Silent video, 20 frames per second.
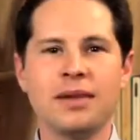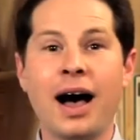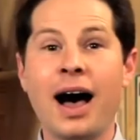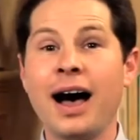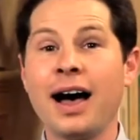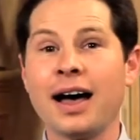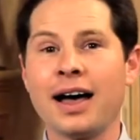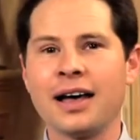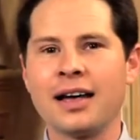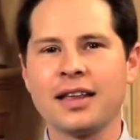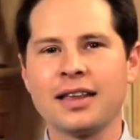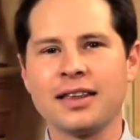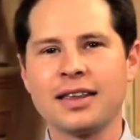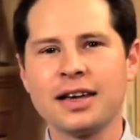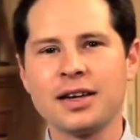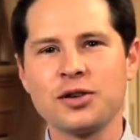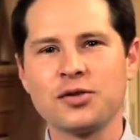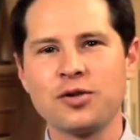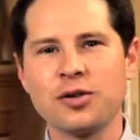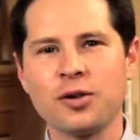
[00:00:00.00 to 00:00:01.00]
Hi,
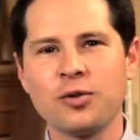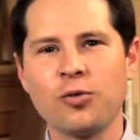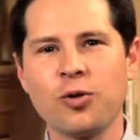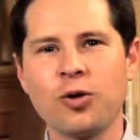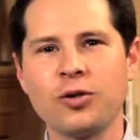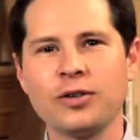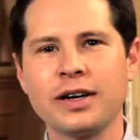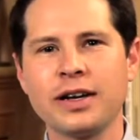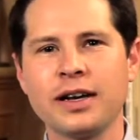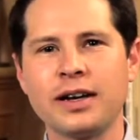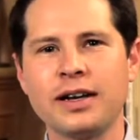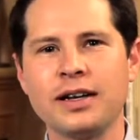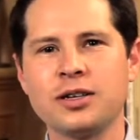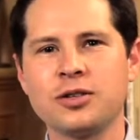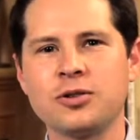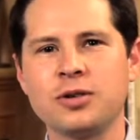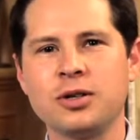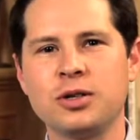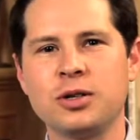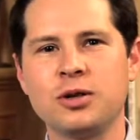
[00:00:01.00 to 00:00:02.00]
thanks for enrolling in
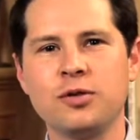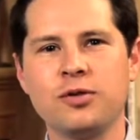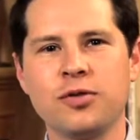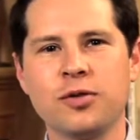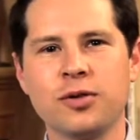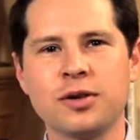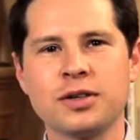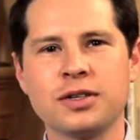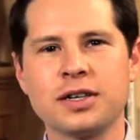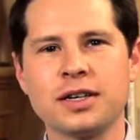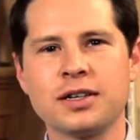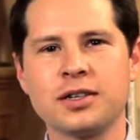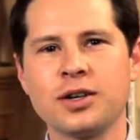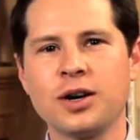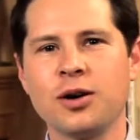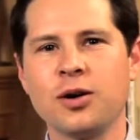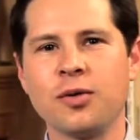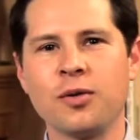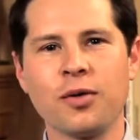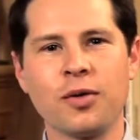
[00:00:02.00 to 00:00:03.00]
History
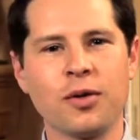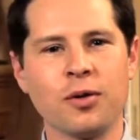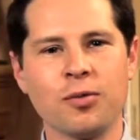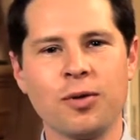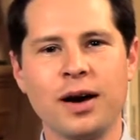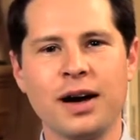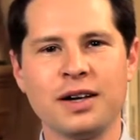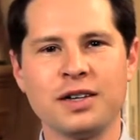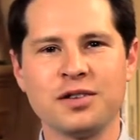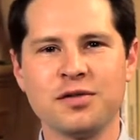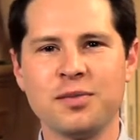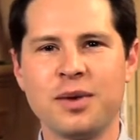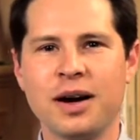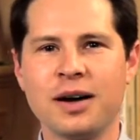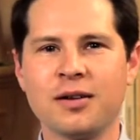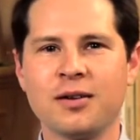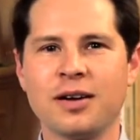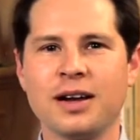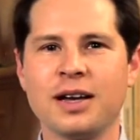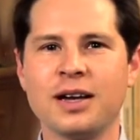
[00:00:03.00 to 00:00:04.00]
2460, The Rise of
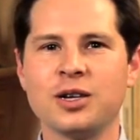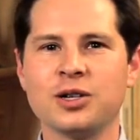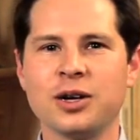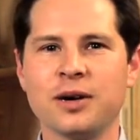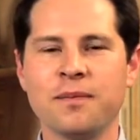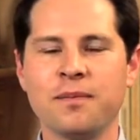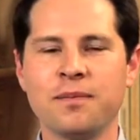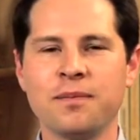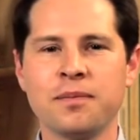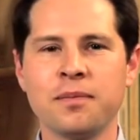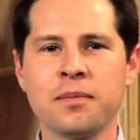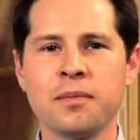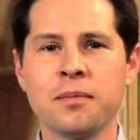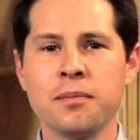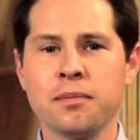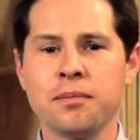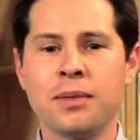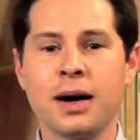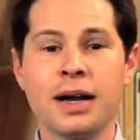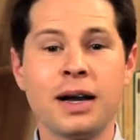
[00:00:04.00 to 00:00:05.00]
Modern Asia.
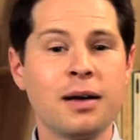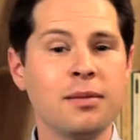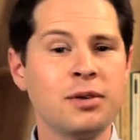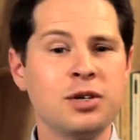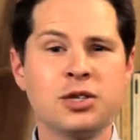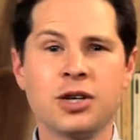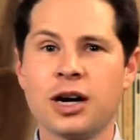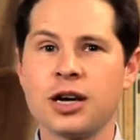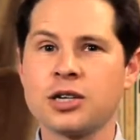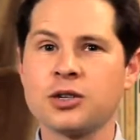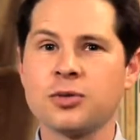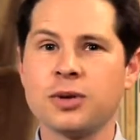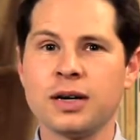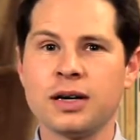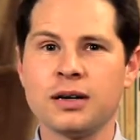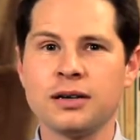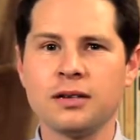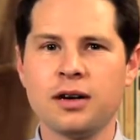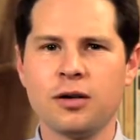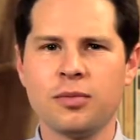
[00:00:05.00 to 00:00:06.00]
My name is Joshua
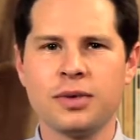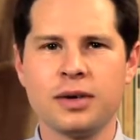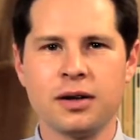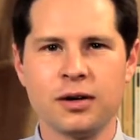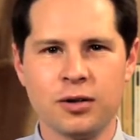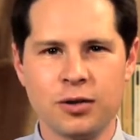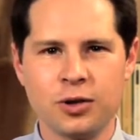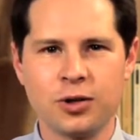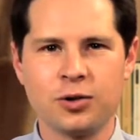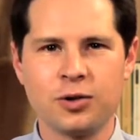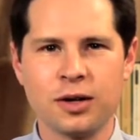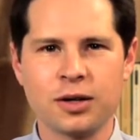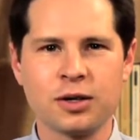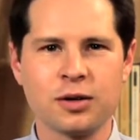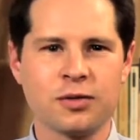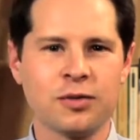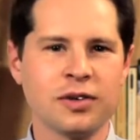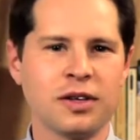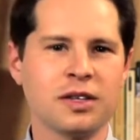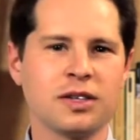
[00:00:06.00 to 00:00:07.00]
Hill. I'll be your
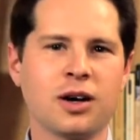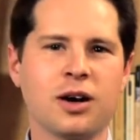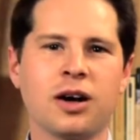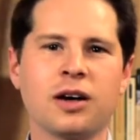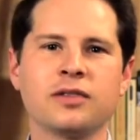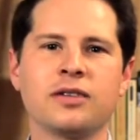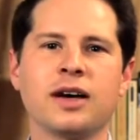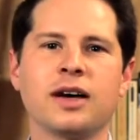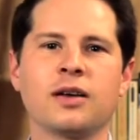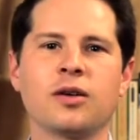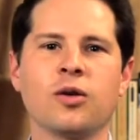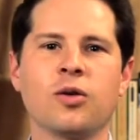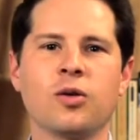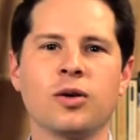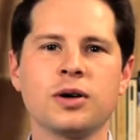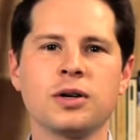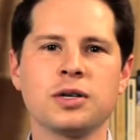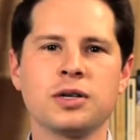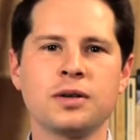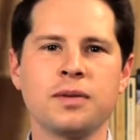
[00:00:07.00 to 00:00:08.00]
instructor for this online
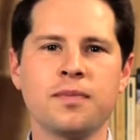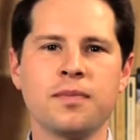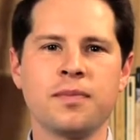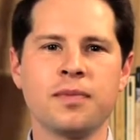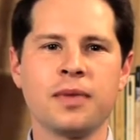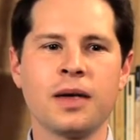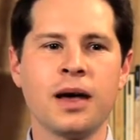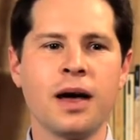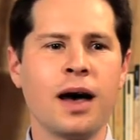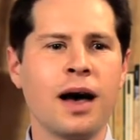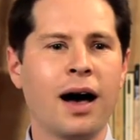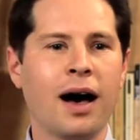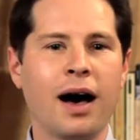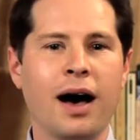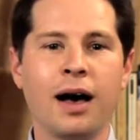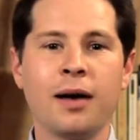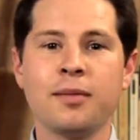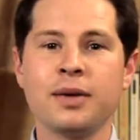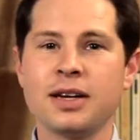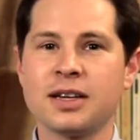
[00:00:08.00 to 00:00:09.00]
course.
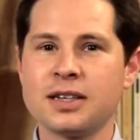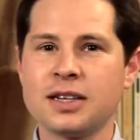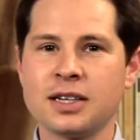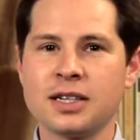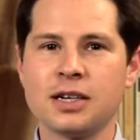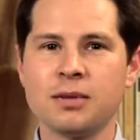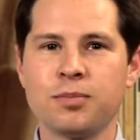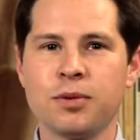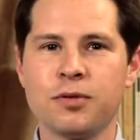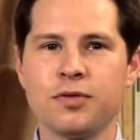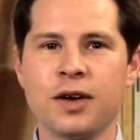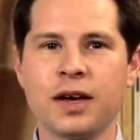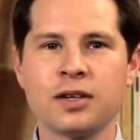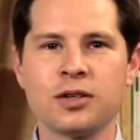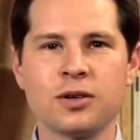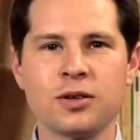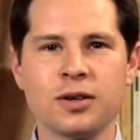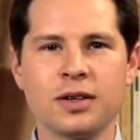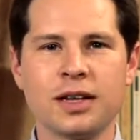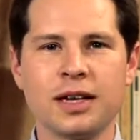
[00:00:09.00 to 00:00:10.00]
I'm an assistant
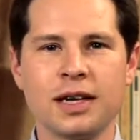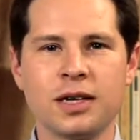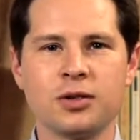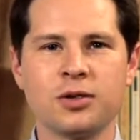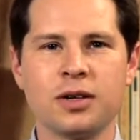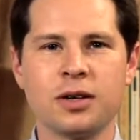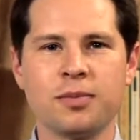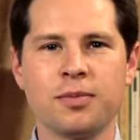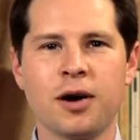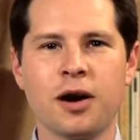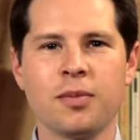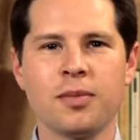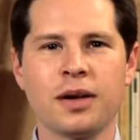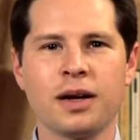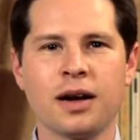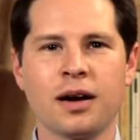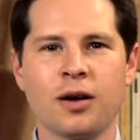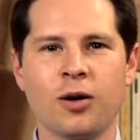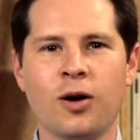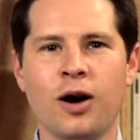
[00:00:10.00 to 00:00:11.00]
professor in the history
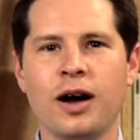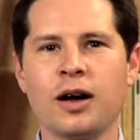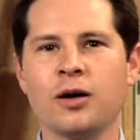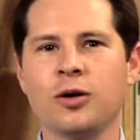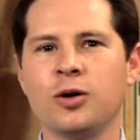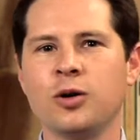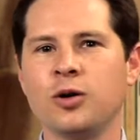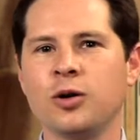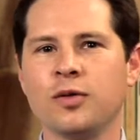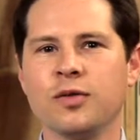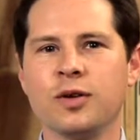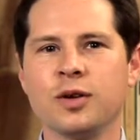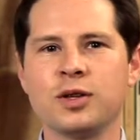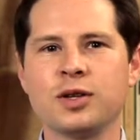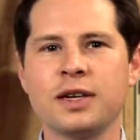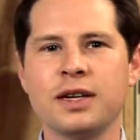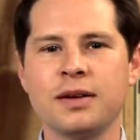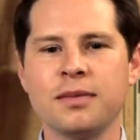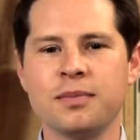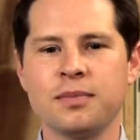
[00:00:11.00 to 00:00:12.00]
department at Ohio
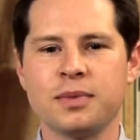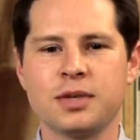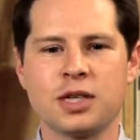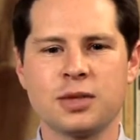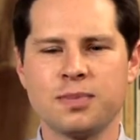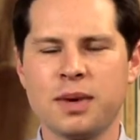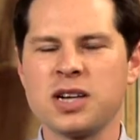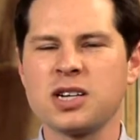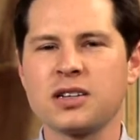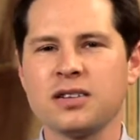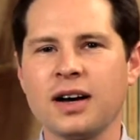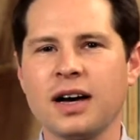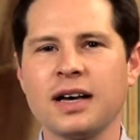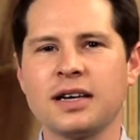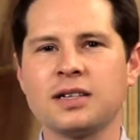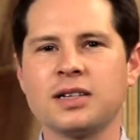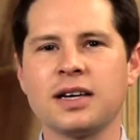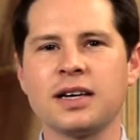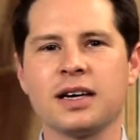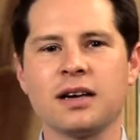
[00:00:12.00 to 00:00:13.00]
University,
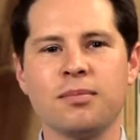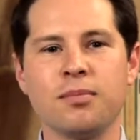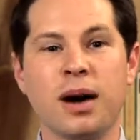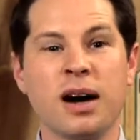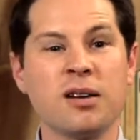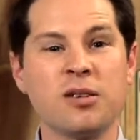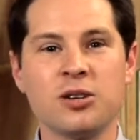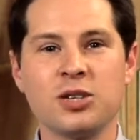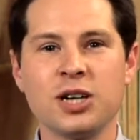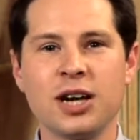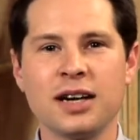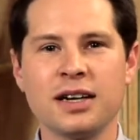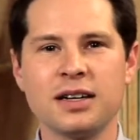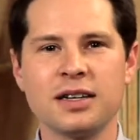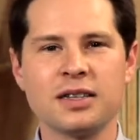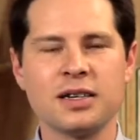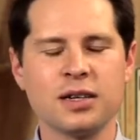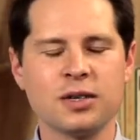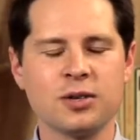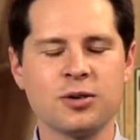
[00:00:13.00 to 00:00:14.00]
specializing in modern
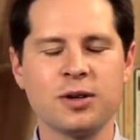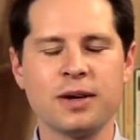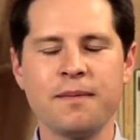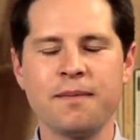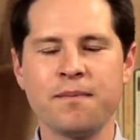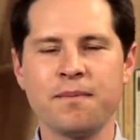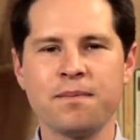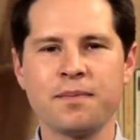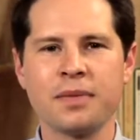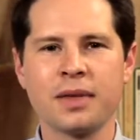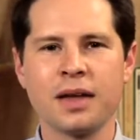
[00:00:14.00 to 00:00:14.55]
Chinese history.